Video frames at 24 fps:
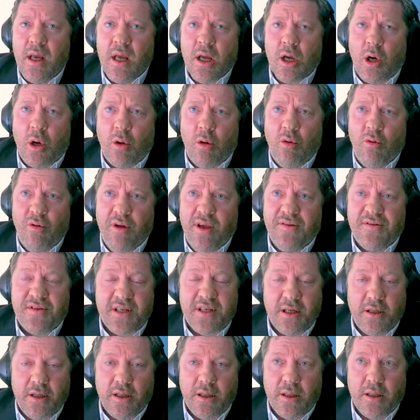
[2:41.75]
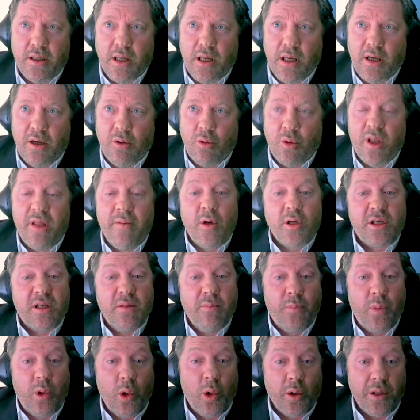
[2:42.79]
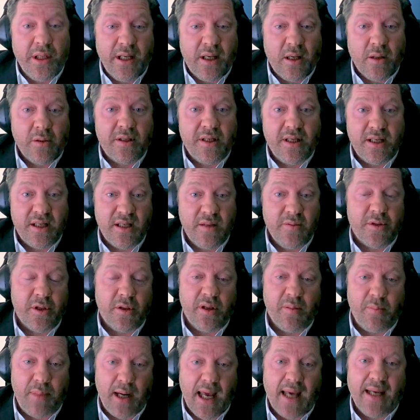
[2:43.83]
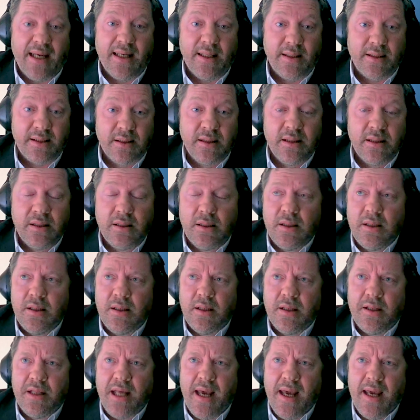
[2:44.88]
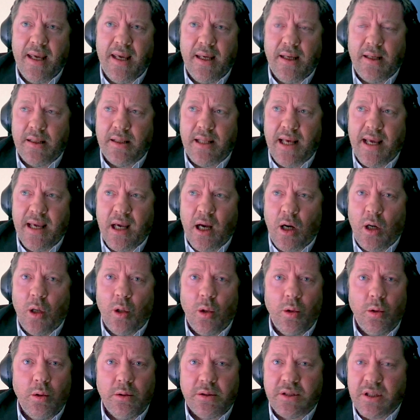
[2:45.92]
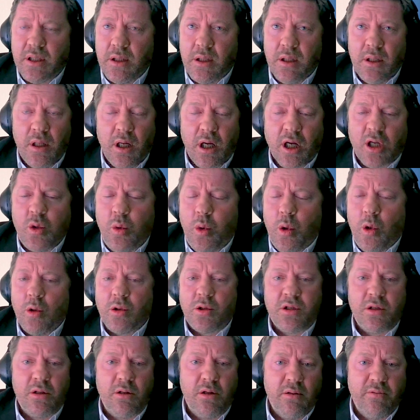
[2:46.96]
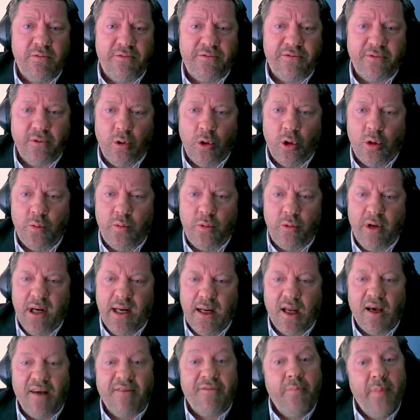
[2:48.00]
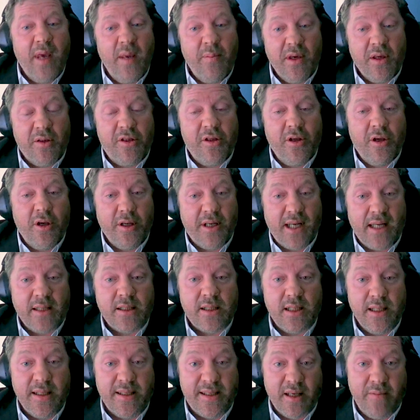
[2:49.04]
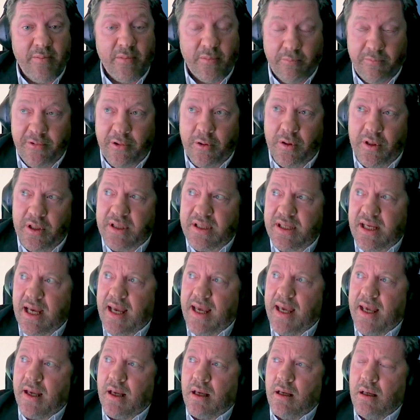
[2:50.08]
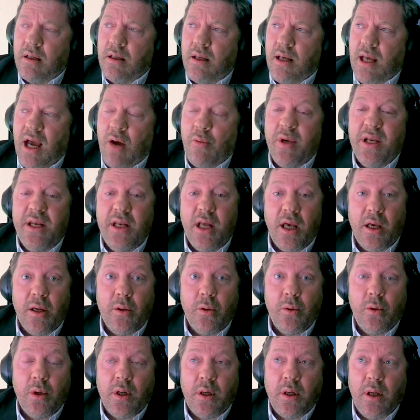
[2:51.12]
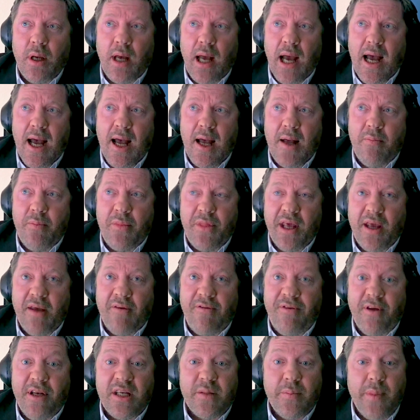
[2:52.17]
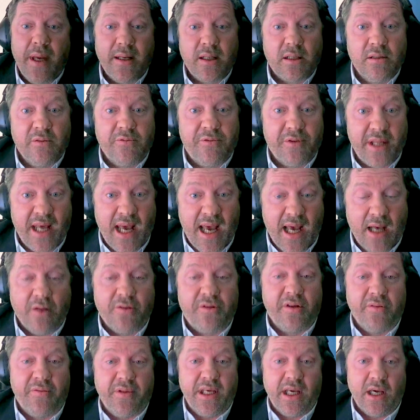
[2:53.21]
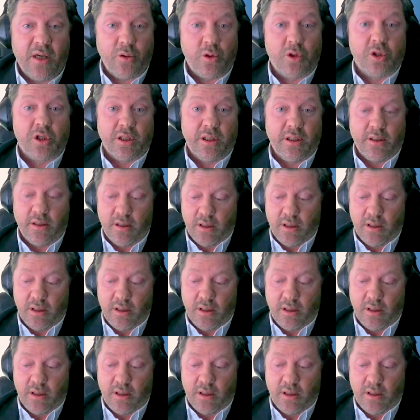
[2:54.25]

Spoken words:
coral reefs are one of the most important ecosystems on the planet. They hold a quarter of all marine life, maybe a third, actually, some folk are saying. And we know they're fundamental for the health of the ocean.